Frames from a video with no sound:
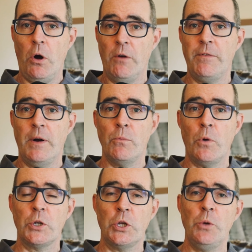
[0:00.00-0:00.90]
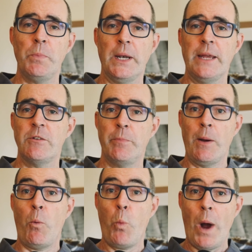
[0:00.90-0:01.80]
offer what you believe to be
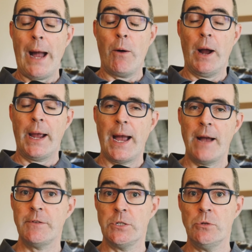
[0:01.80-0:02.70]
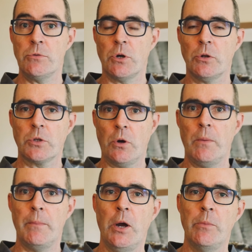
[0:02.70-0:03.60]
a wow, I have to
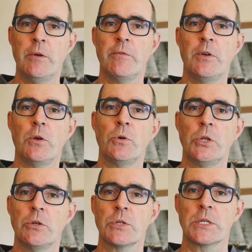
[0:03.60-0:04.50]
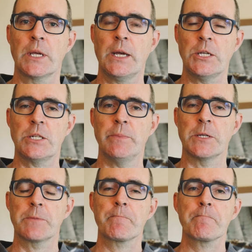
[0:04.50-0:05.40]
moment for your users and
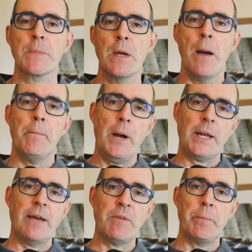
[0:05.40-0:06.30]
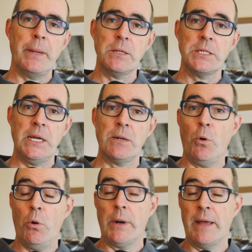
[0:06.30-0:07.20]
customers. But having built it,
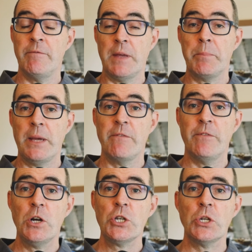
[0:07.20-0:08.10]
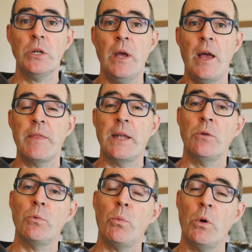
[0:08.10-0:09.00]
or an MVP version, then
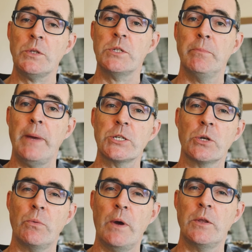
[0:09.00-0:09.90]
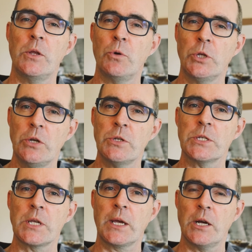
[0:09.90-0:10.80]
you will want to measure whether your
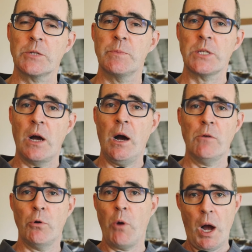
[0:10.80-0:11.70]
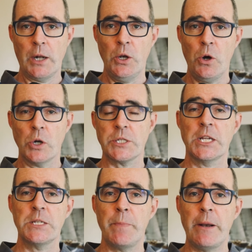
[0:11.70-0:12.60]
users and customers are or are not
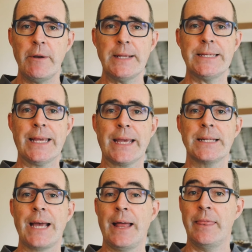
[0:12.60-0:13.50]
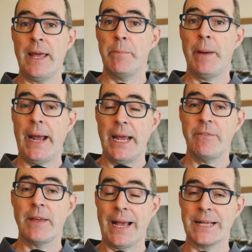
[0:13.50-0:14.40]
experiencing it and then
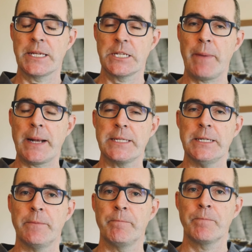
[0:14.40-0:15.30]
behaving as expected.